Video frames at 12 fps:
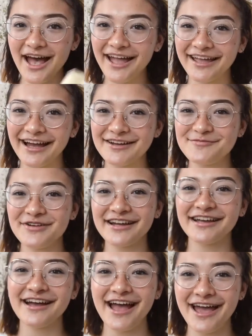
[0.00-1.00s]
Hi, I'm
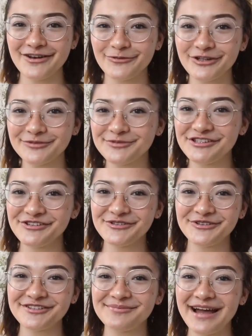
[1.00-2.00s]
Becca and welcome to
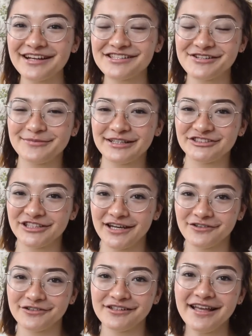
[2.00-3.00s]
or back to my
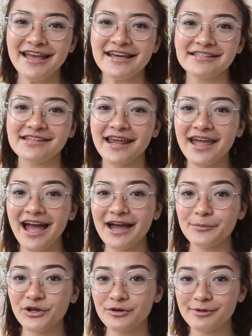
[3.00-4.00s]
channel. Today
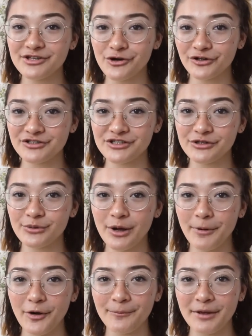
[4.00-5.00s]
I'm going to be talking to you
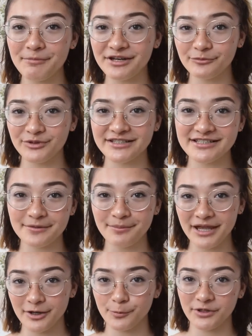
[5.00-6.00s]
about my minimalist
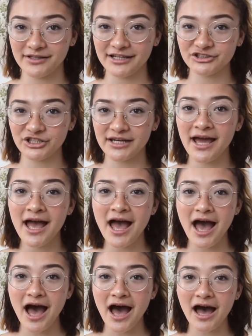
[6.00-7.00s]
makeup collection.
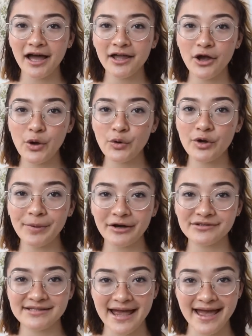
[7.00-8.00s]
I own
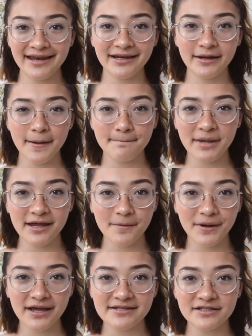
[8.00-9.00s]
about 10
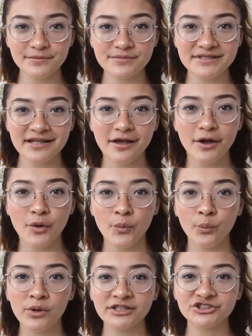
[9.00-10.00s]
makeup items,
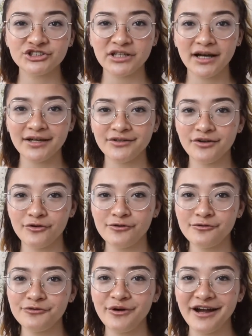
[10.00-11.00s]
which I
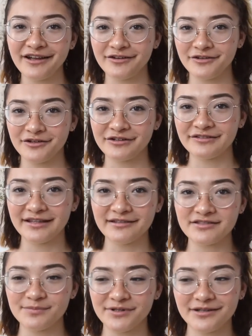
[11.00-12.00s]
know I could earn
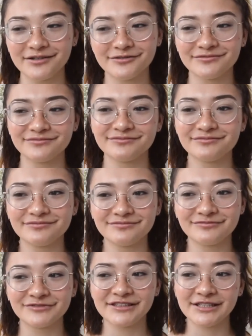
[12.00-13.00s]
less, but I don't
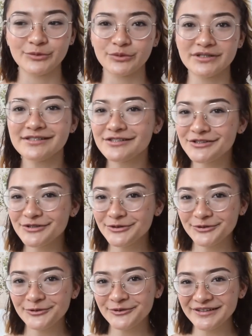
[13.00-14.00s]
really want
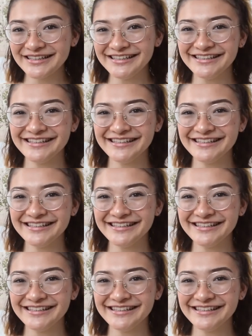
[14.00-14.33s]
to.